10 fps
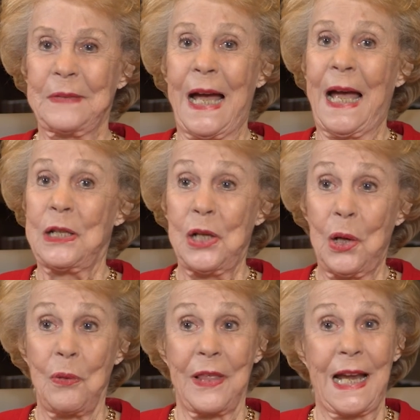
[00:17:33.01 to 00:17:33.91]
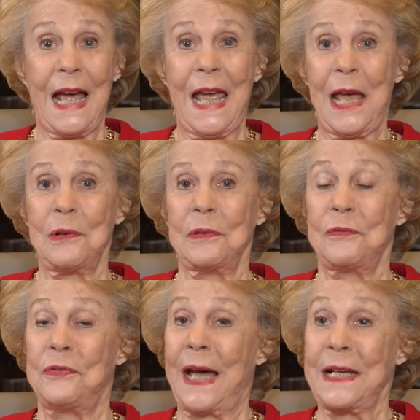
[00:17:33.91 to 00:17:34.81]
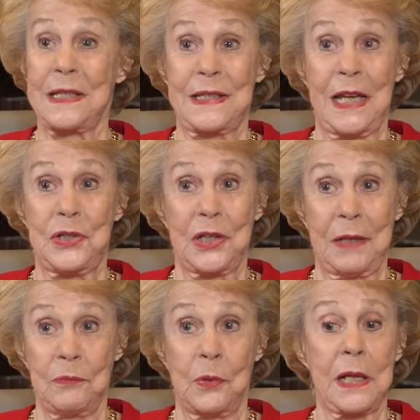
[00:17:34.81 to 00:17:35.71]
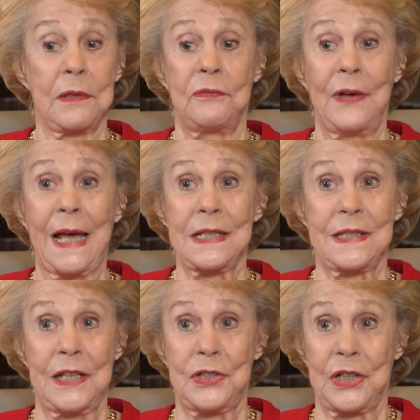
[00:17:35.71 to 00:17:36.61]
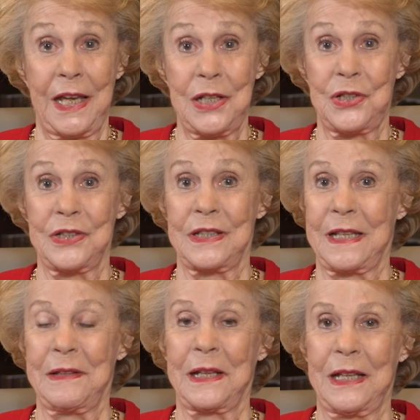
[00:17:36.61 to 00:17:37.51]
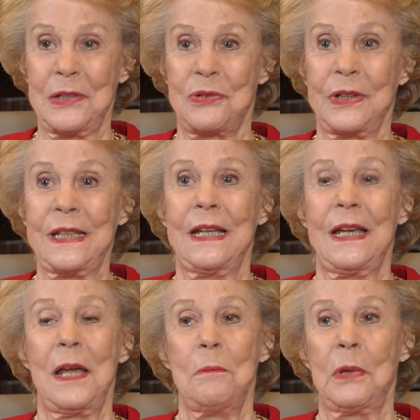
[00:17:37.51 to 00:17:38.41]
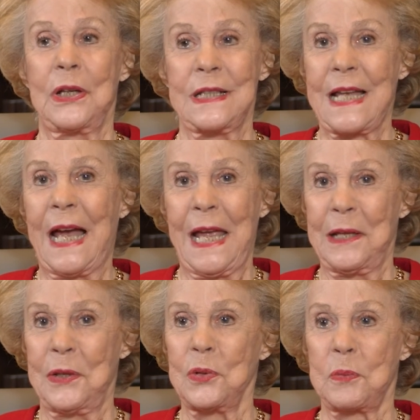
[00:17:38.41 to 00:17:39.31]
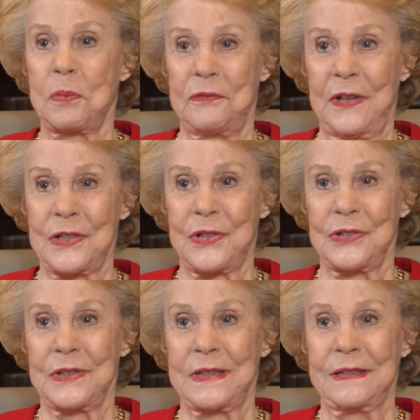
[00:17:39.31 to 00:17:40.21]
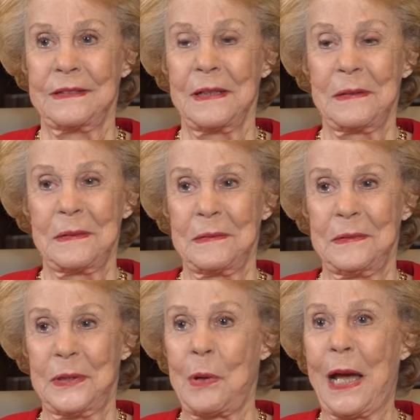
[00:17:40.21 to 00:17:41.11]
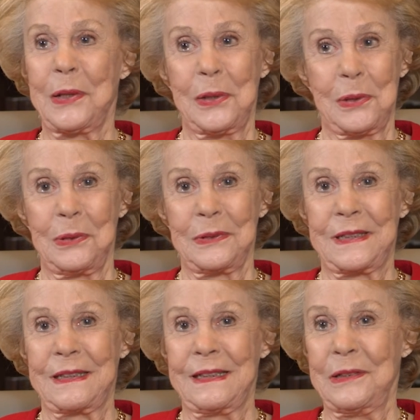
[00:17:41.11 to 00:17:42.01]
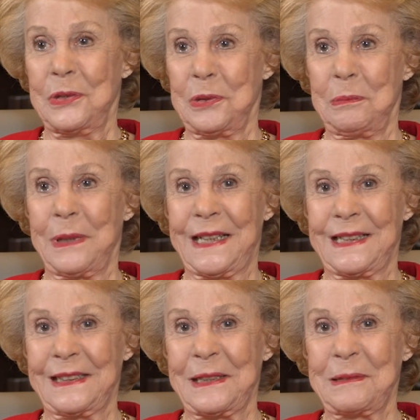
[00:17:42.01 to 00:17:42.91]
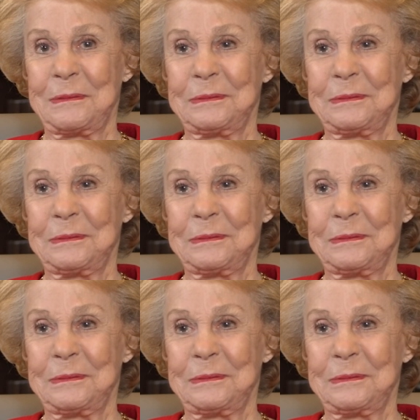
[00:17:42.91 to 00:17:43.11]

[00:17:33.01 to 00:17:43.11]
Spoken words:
I know that I had one of the finest educations in the country, because I had those professors, Dwight Oles and Newell Blakely.